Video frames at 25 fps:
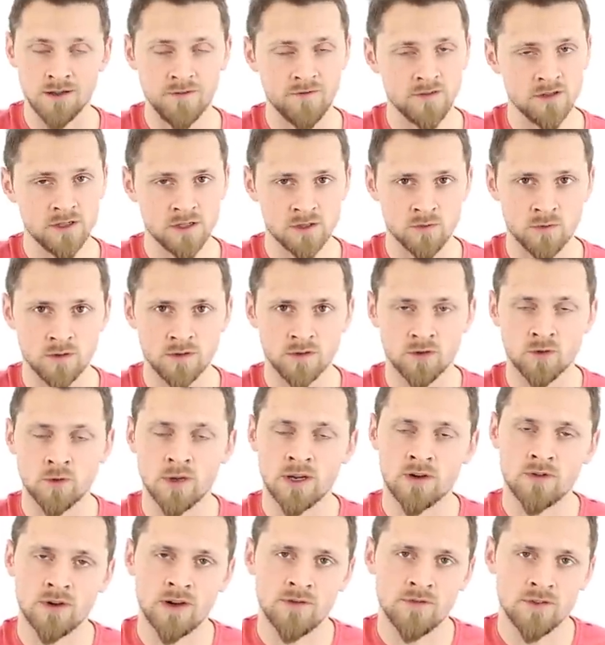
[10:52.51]
If you just want
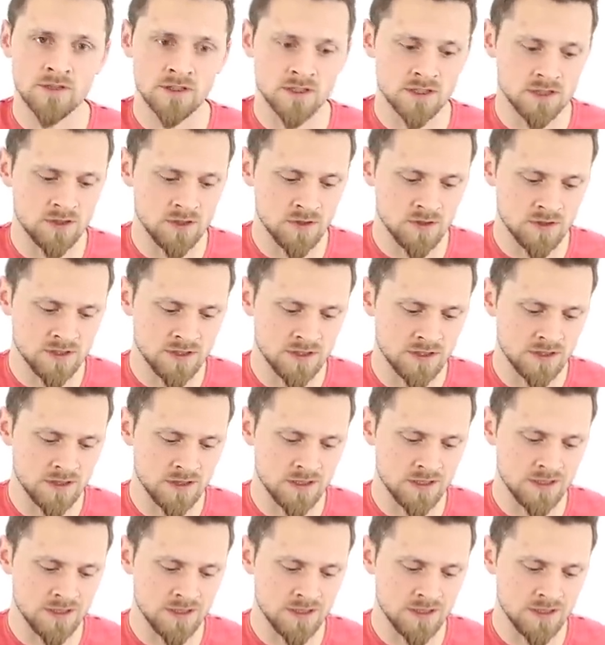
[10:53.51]
quick reference, use